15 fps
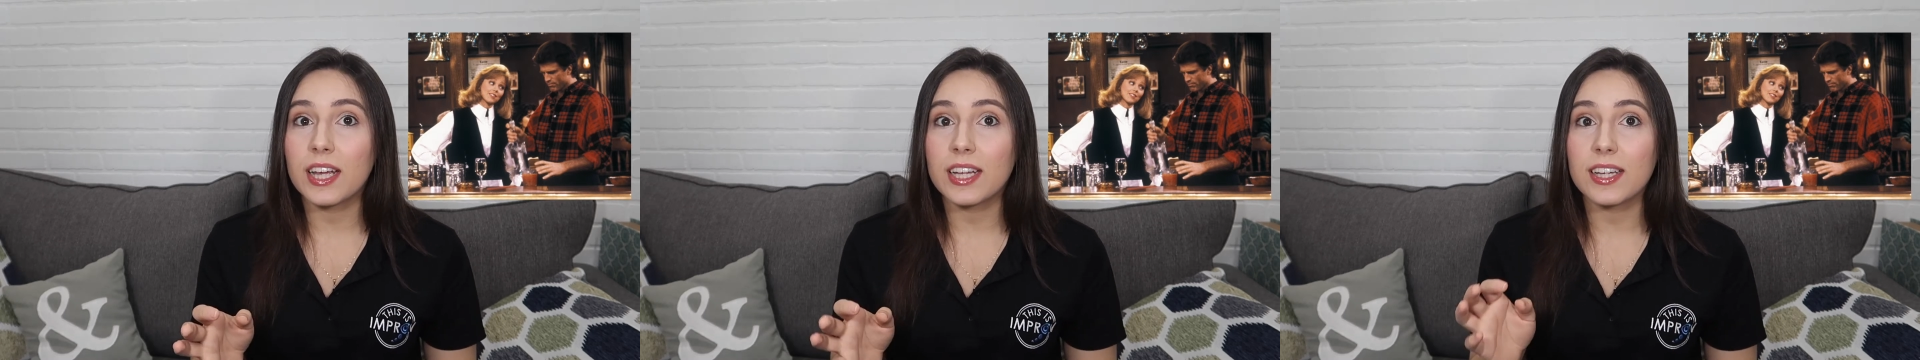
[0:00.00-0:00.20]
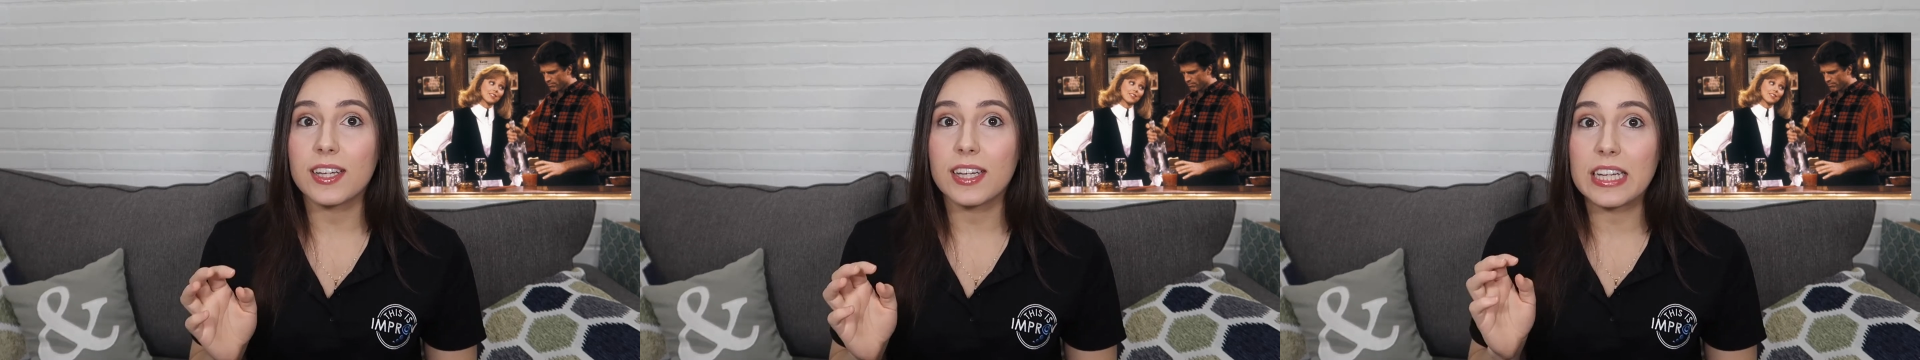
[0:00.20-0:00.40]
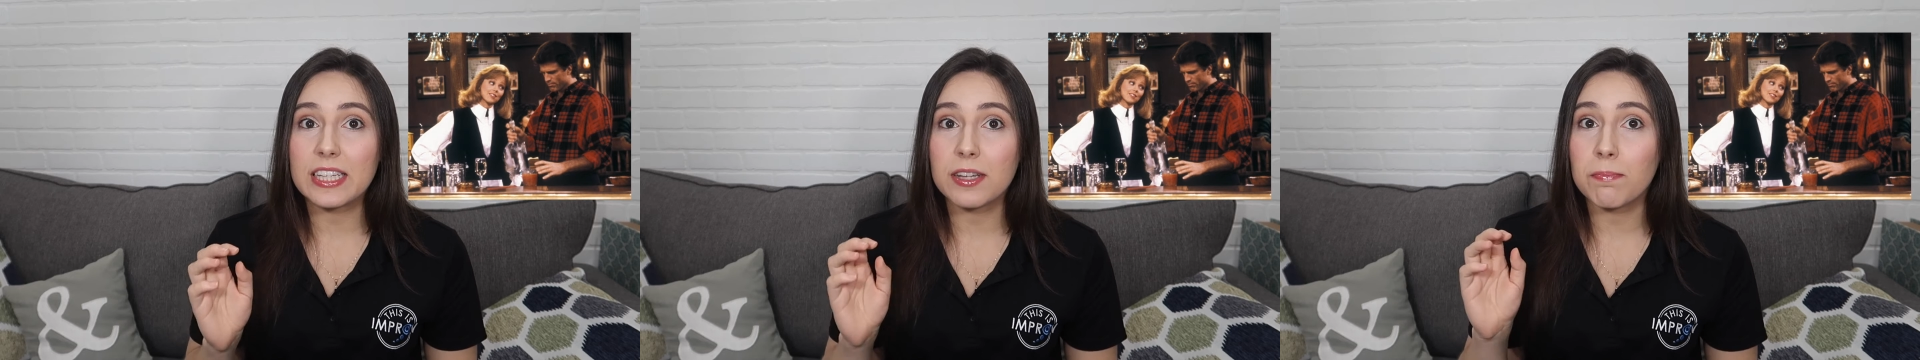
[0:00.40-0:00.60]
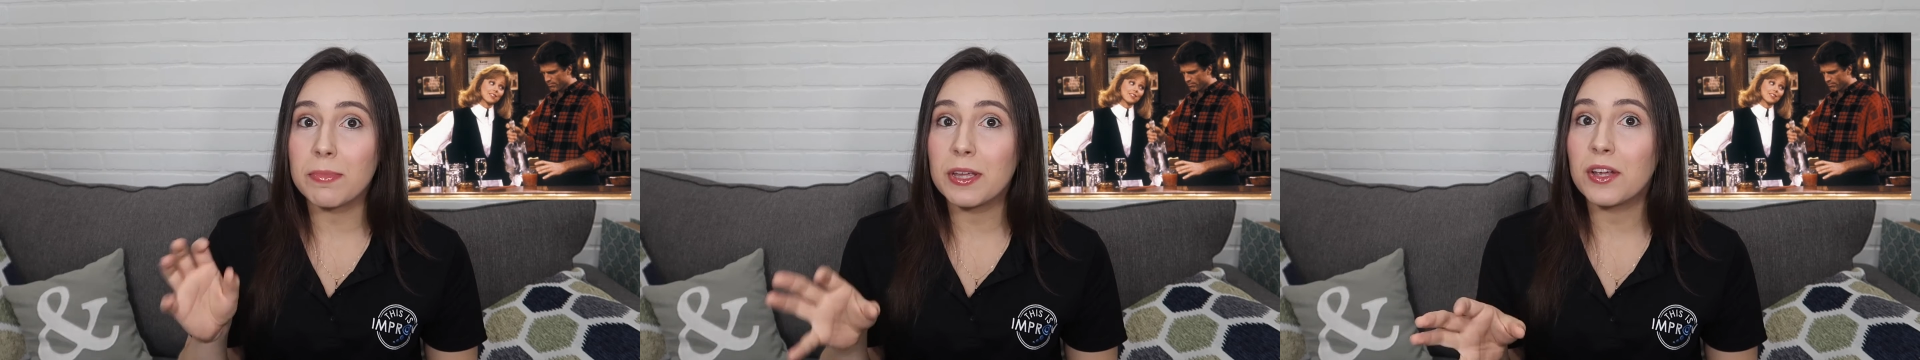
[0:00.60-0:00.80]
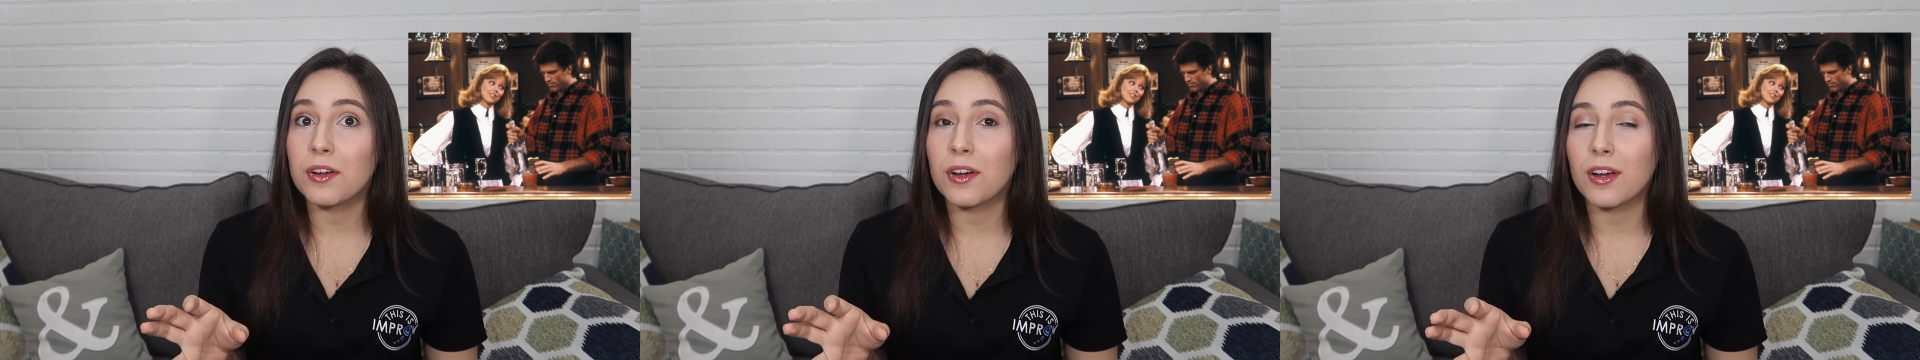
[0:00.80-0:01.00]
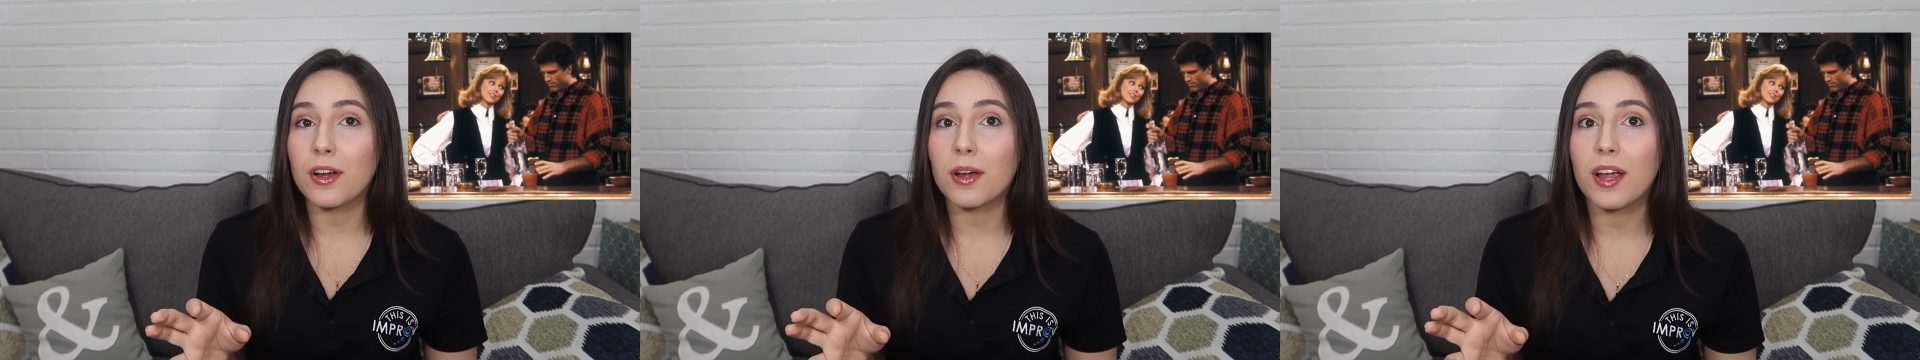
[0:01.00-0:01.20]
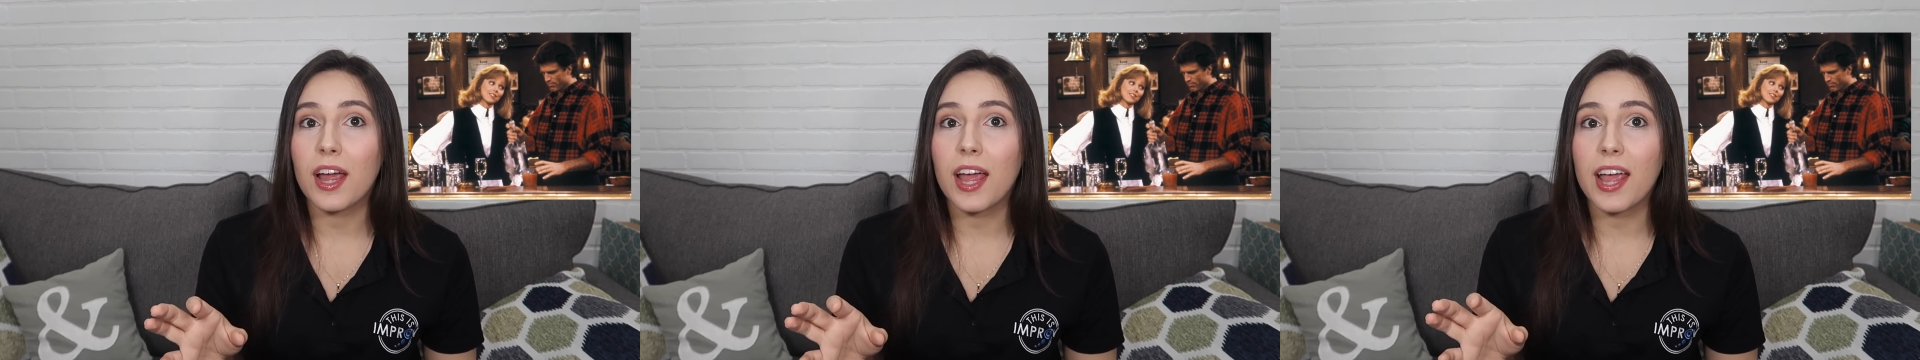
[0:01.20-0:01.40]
it's a beer,